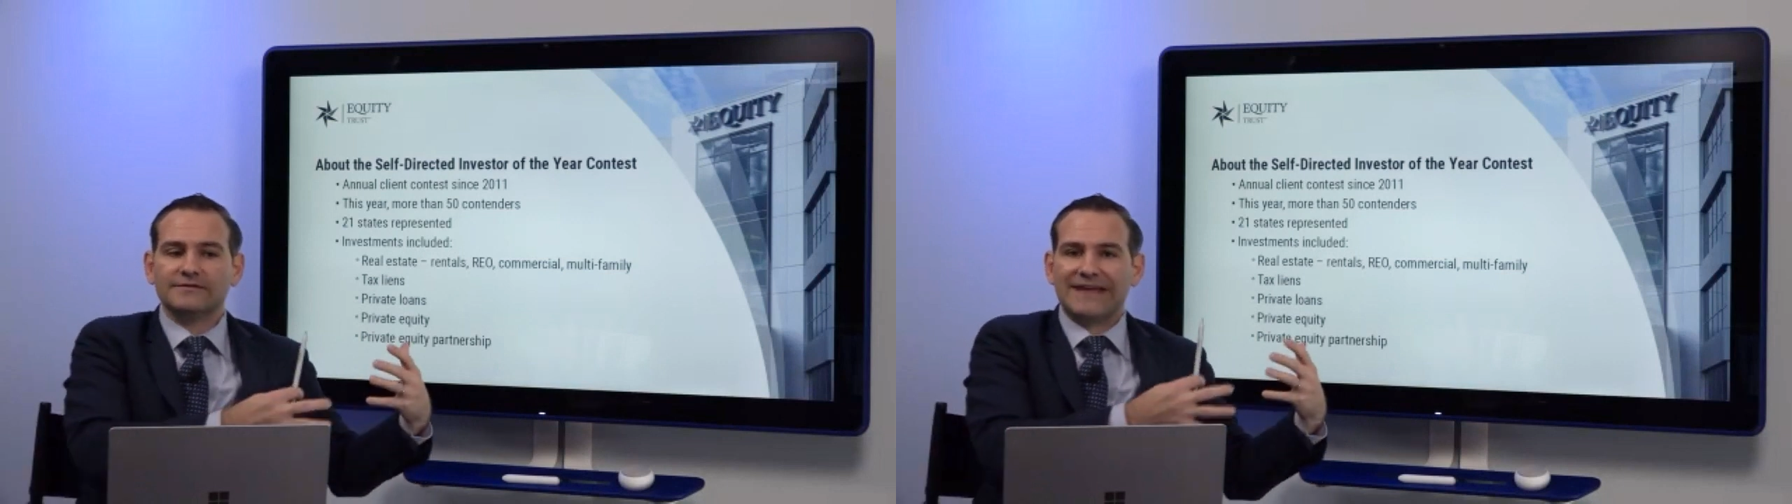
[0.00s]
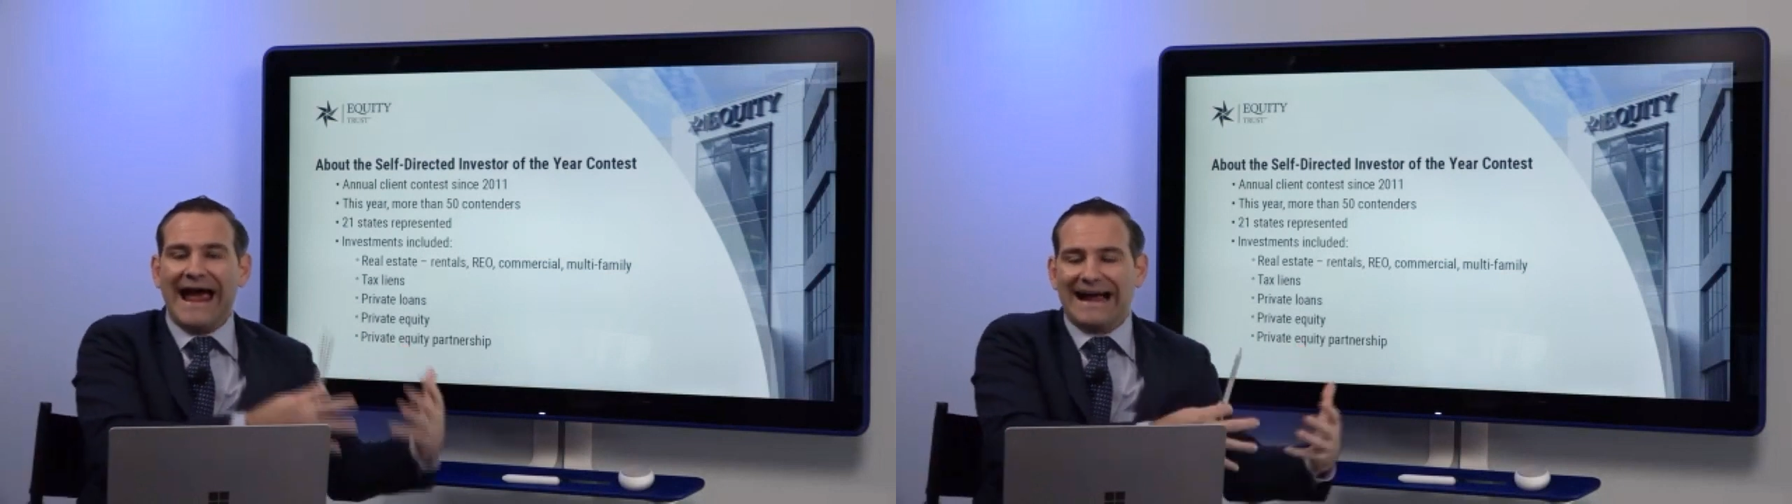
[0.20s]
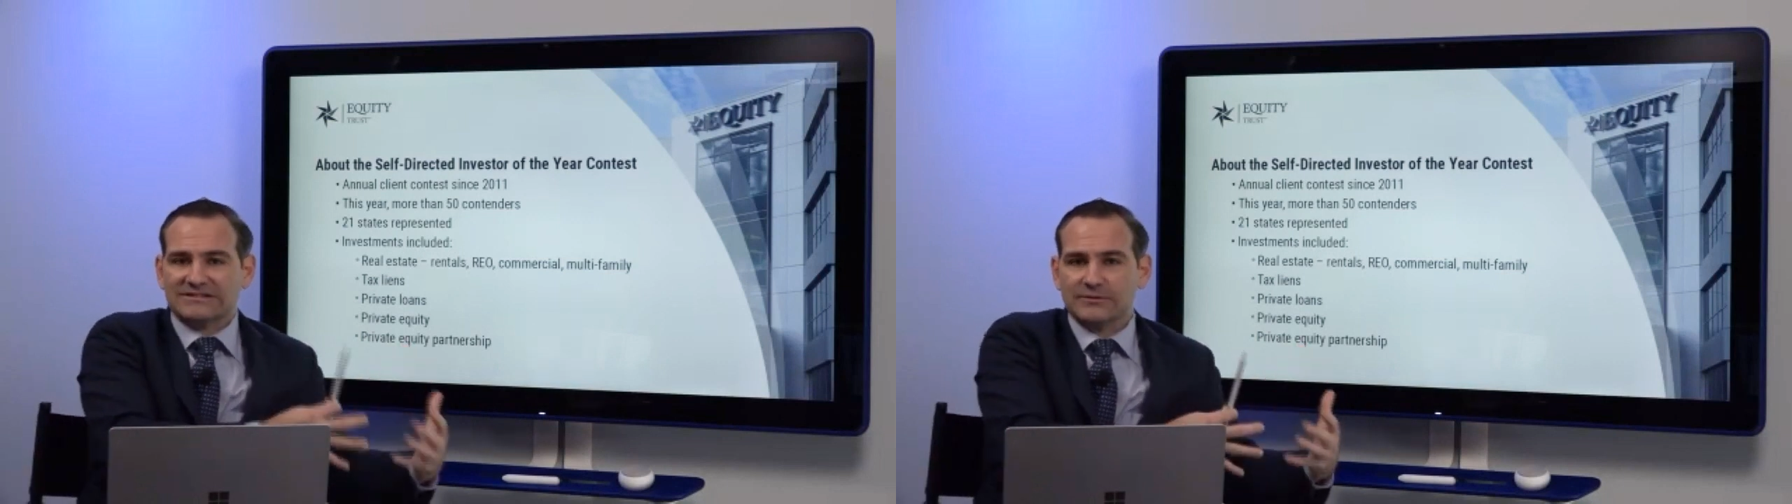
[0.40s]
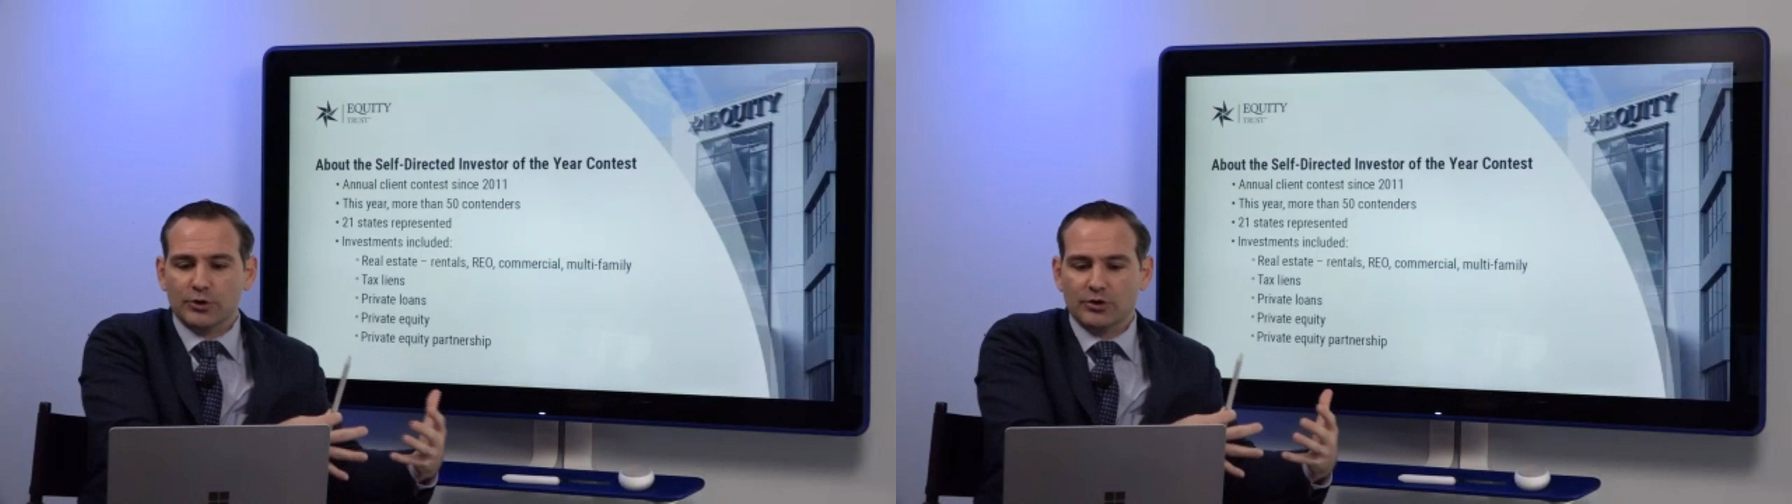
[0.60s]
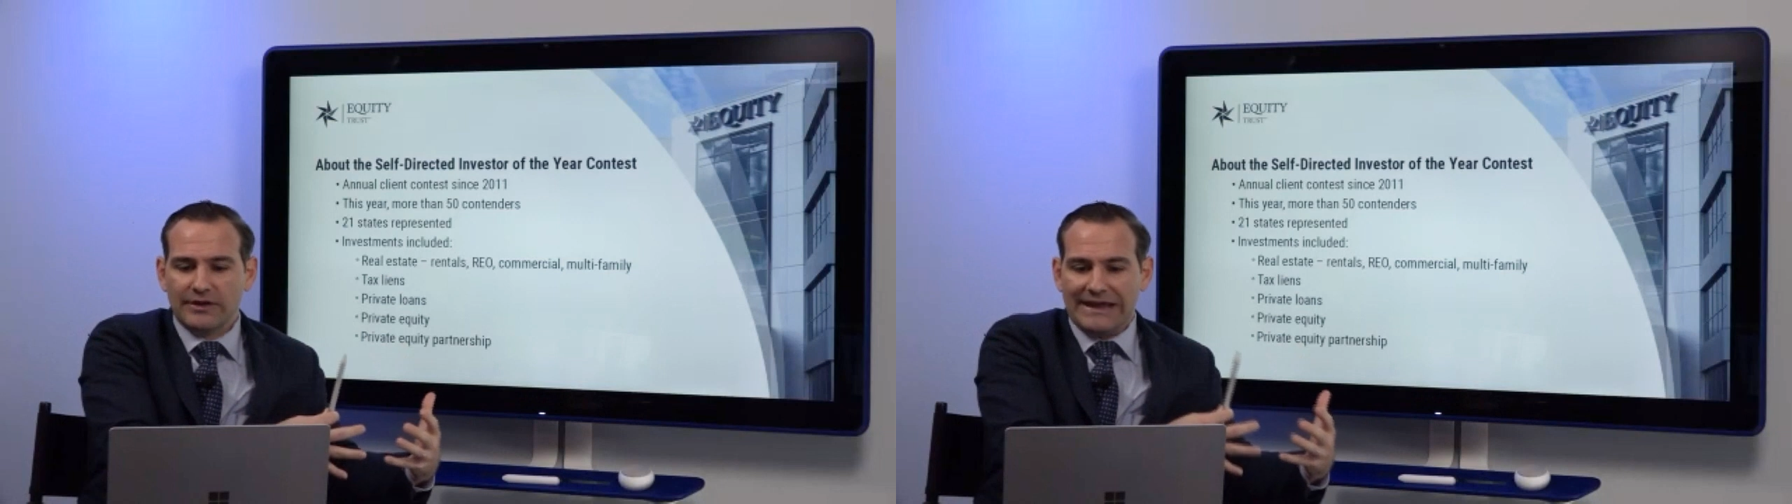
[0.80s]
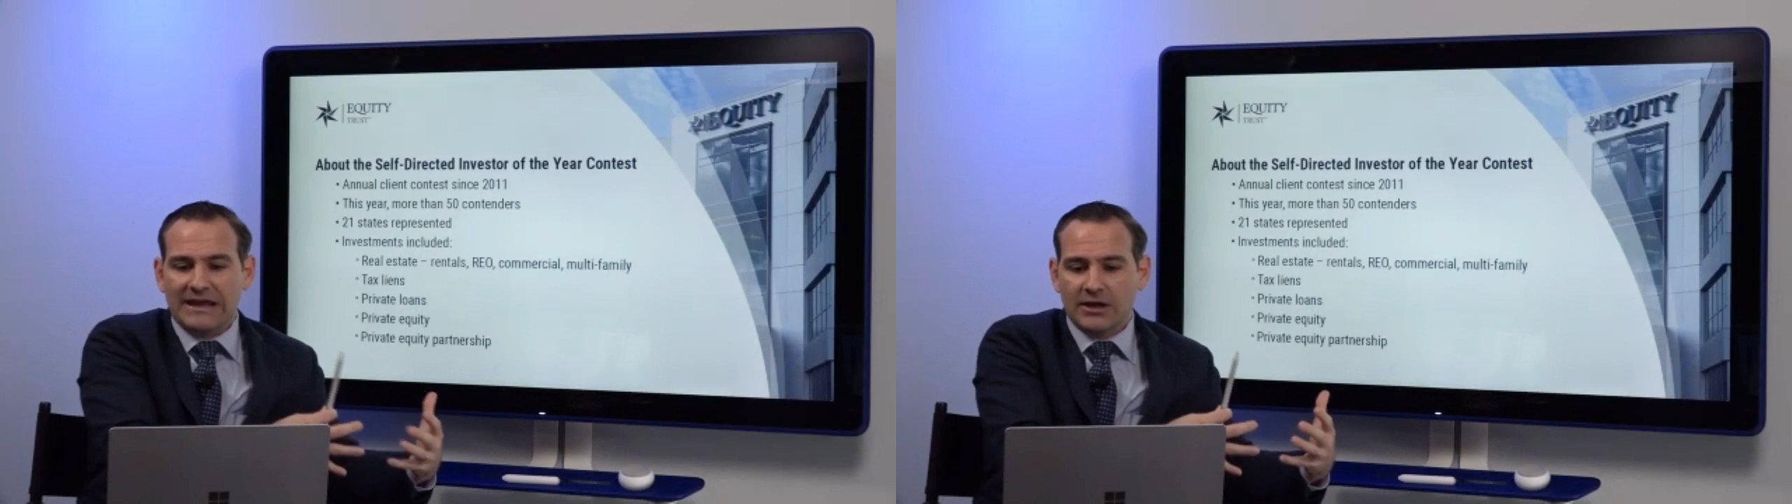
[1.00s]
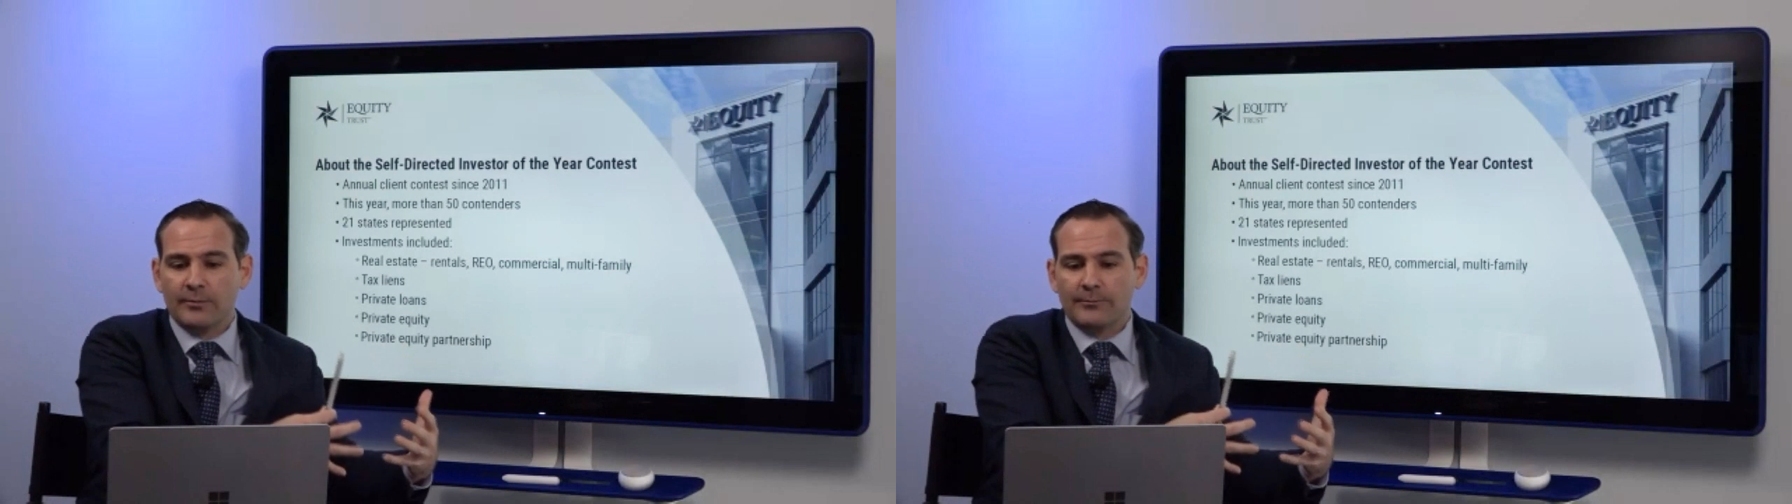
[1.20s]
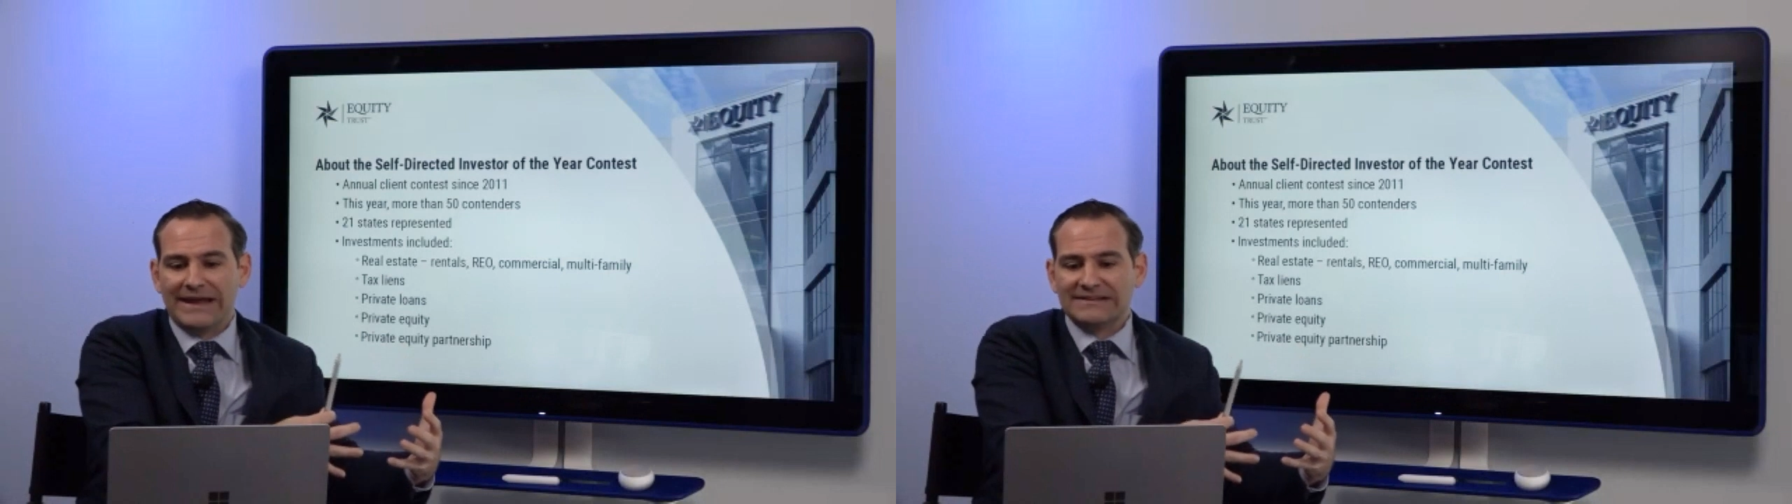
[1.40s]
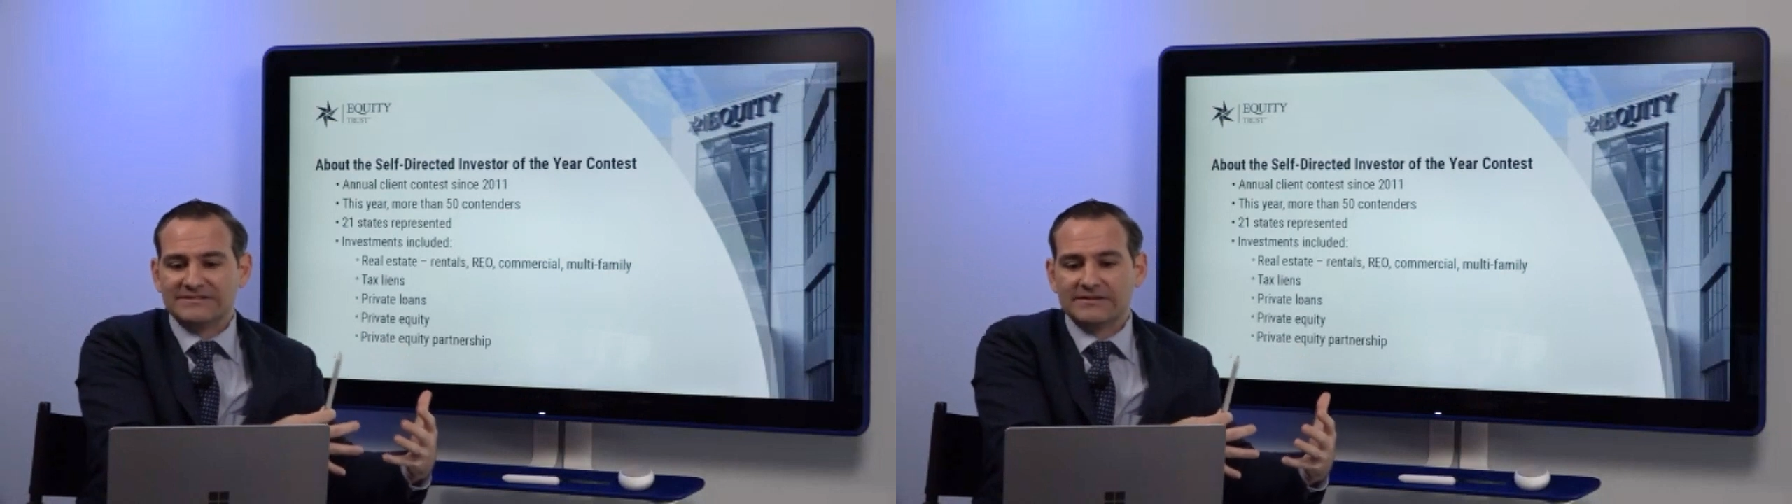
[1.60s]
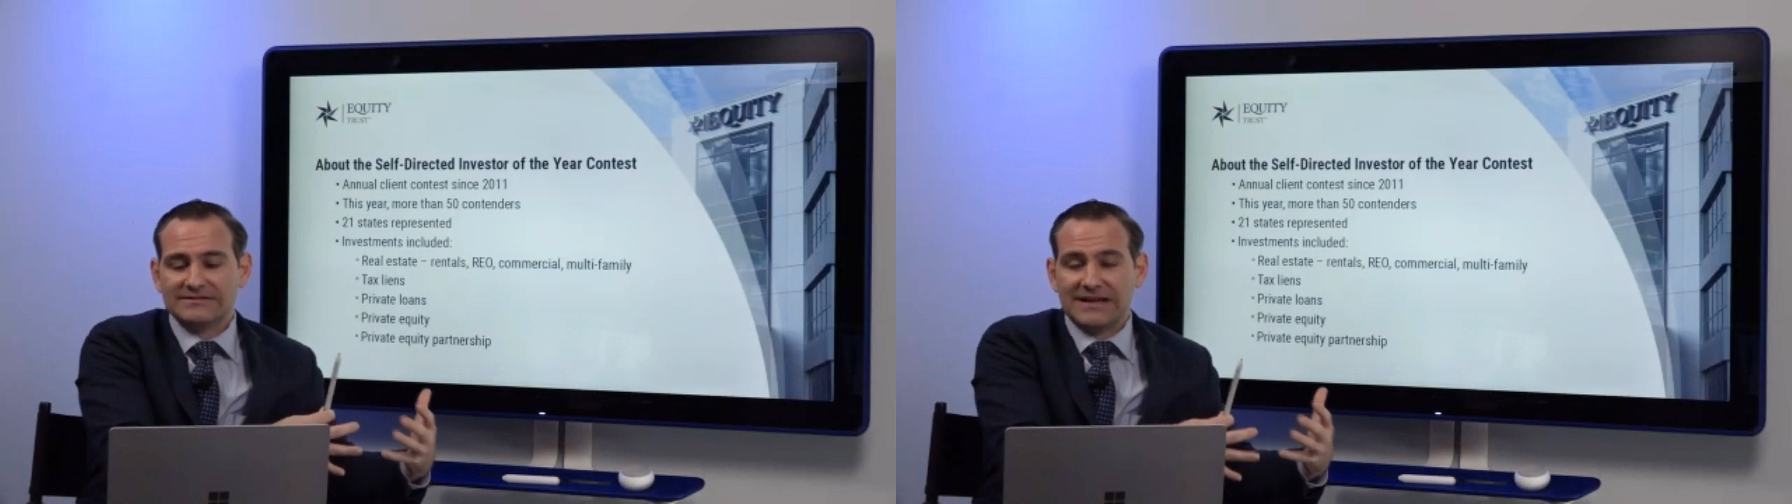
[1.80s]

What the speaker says: taxable income-based